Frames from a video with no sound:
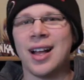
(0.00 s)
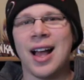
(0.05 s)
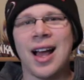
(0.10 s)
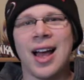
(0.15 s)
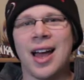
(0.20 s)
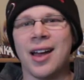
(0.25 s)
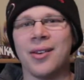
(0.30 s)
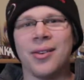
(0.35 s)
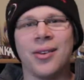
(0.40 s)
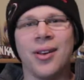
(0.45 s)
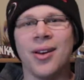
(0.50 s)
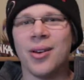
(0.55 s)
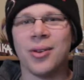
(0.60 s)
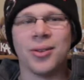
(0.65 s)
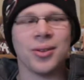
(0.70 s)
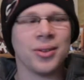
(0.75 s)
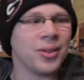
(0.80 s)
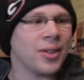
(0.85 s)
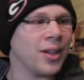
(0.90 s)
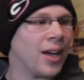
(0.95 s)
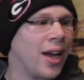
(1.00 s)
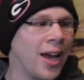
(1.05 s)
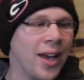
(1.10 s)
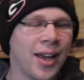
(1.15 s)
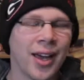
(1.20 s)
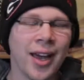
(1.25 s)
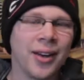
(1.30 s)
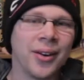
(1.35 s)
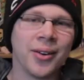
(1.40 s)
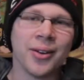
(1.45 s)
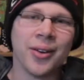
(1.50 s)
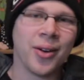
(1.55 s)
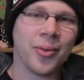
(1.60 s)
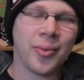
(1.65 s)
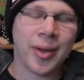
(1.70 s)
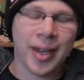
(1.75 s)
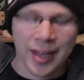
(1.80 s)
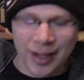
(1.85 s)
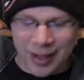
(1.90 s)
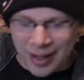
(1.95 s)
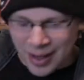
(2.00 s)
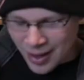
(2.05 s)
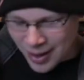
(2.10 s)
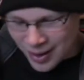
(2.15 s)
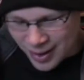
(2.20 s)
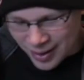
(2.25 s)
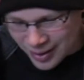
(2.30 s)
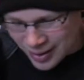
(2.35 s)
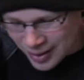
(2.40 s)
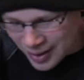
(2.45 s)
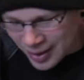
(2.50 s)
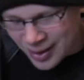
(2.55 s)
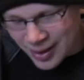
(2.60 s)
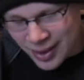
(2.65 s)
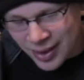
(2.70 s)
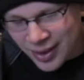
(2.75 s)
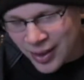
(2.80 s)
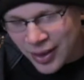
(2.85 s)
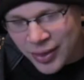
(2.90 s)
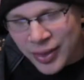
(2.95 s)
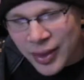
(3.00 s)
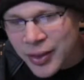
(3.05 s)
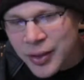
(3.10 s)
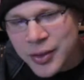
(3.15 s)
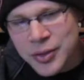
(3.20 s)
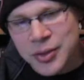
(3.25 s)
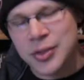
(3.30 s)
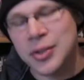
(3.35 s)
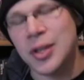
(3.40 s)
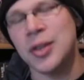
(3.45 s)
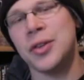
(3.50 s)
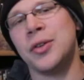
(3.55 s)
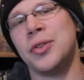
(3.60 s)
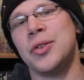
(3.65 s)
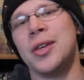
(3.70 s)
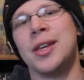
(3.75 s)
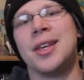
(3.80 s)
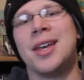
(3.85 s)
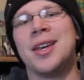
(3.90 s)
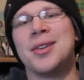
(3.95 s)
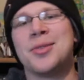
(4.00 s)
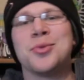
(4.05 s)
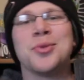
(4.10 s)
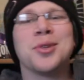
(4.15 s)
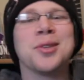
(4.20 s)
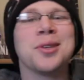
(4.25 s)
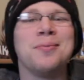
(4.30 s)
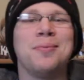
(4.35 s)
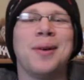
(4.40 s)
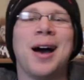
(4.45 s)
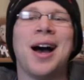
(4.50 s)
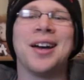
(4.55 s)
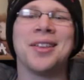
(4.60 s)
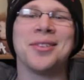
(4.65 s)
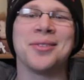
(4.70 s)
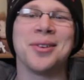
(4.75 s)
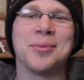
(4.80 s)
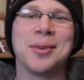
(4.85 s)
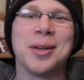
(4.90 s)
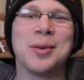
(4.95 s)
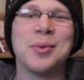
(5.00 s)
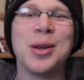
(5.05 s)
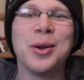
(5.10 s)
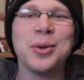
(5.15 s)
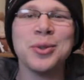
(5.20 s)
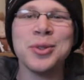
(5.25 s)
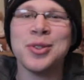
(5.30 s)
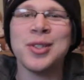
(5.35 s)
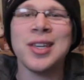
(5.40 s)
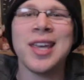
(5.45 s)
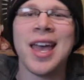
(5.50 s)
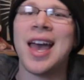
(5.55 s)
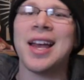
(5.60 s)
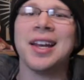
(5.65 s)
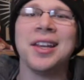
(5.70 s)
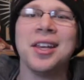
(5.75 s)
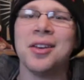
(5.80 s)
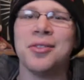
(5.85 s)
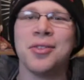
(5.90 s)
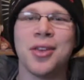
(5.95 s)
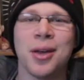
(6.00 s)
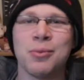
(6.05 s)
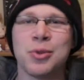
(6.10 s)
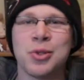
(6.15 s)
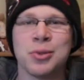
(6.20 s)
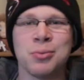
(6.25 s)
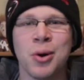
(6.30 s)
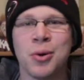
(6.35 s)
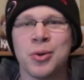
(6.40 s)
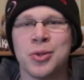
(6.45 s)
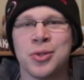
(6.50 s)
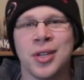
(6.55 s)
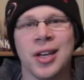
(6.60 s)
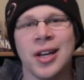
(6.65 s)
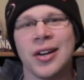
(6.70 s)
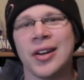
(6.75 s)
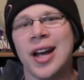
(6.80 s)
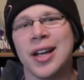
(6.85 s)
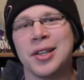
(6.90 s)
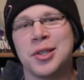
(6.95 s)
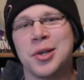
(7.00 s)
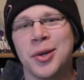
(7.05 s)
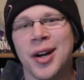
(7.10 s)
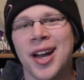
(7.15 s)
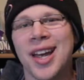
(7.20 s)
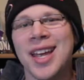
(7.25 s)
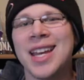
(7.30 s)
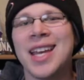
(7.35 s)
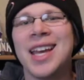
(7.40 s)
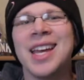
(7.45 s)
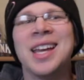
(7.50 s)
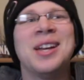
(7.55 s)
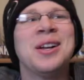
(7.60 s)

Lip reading: I don't know. I don't know, man. And then there's this other thing that's really bothering me. We don't see any of them smoke cigarettes, right?